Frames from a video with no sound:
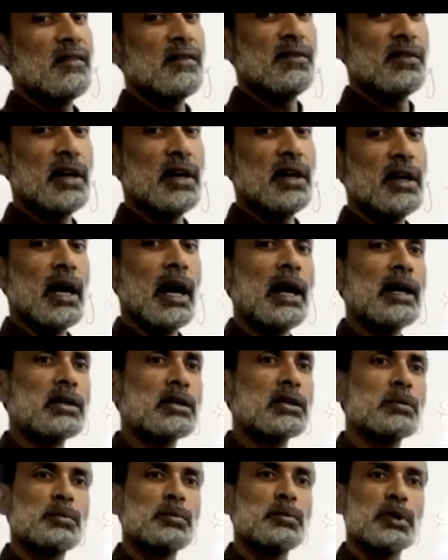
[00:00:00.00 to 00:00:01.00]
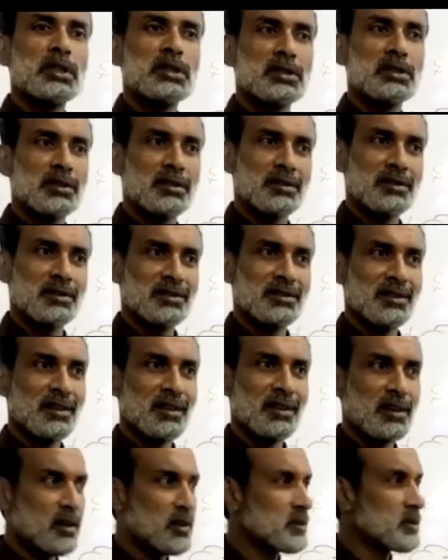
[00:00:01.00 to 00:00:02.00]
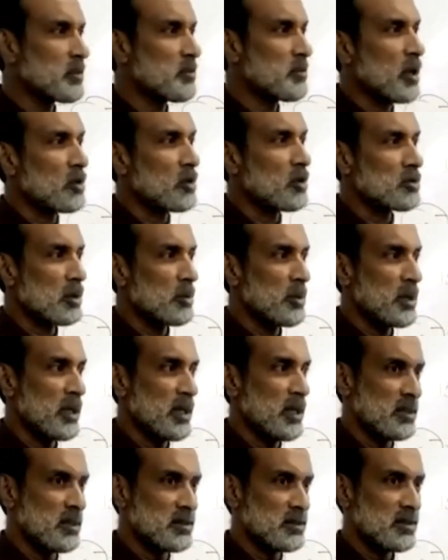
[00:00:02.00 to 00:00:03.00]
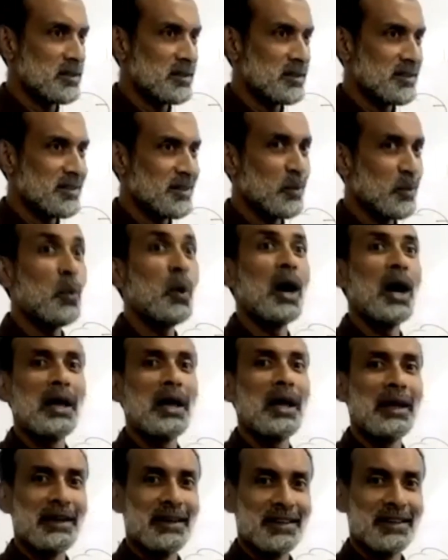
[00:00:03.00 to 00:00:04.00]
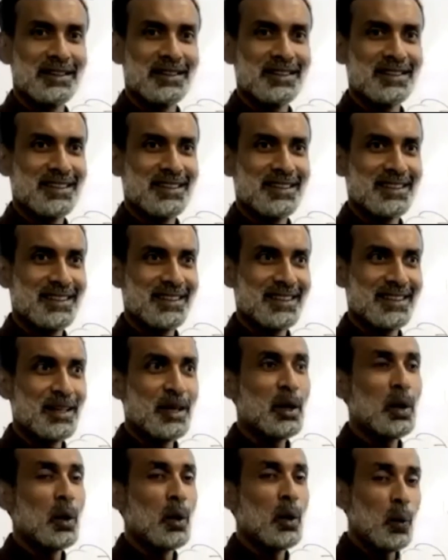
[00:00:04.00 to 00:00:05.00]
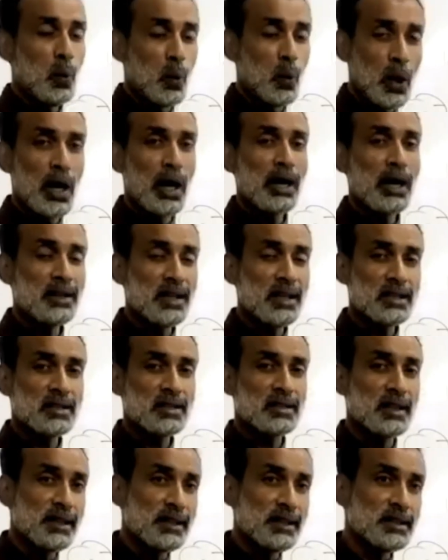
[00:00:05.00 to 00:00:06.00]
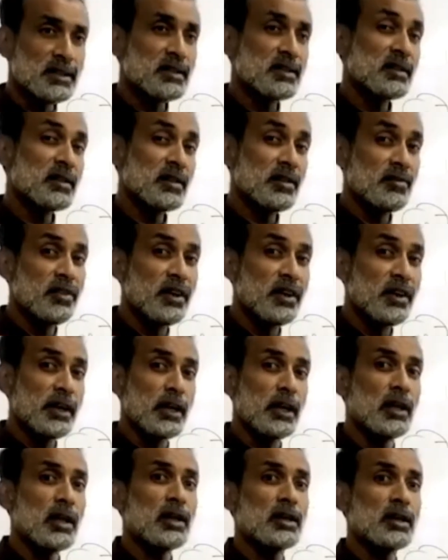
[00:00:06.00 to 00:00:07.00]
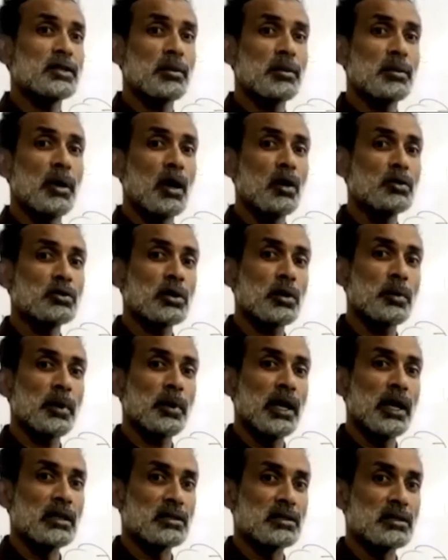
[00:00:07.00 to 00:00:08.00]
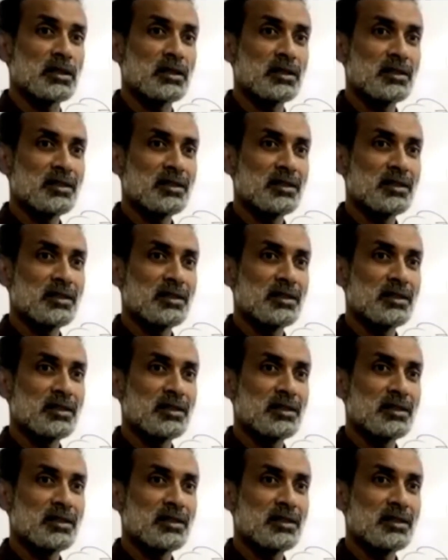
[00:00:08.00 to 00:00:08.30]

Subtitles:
very high temperature, large amount of heat. Why? Why this needs very large amount of heat?